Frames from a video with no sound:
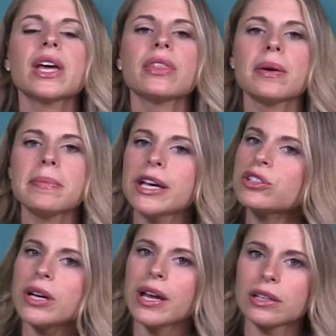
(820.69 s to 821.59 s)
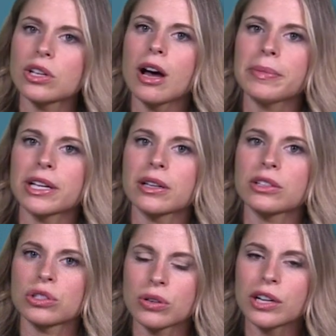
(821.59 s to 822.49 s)
The major anatomic
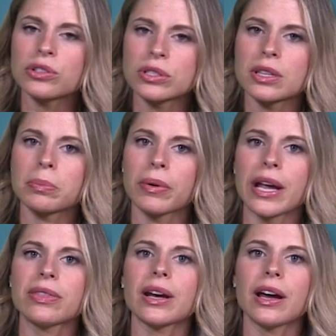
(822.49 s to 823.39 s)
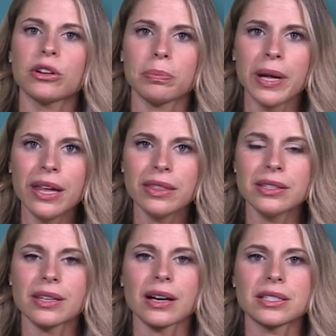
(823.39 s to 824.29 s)
structures of the brain that underpin
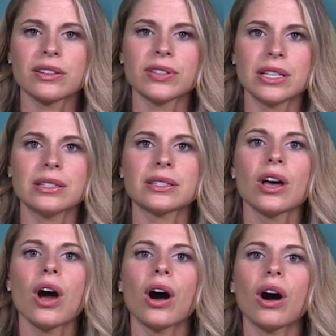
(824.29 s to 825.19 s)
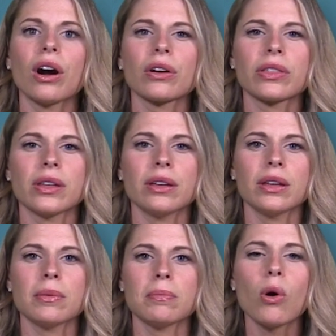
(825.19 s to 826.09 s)
these activities are
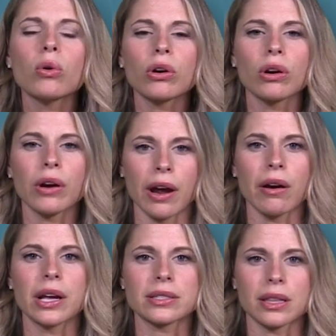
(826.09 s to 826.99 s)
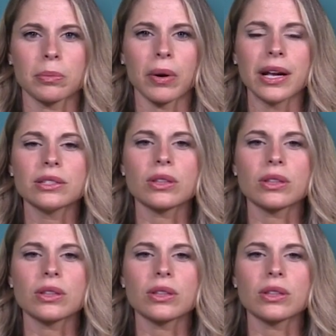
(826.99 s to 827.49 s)
the motor areas of the brain,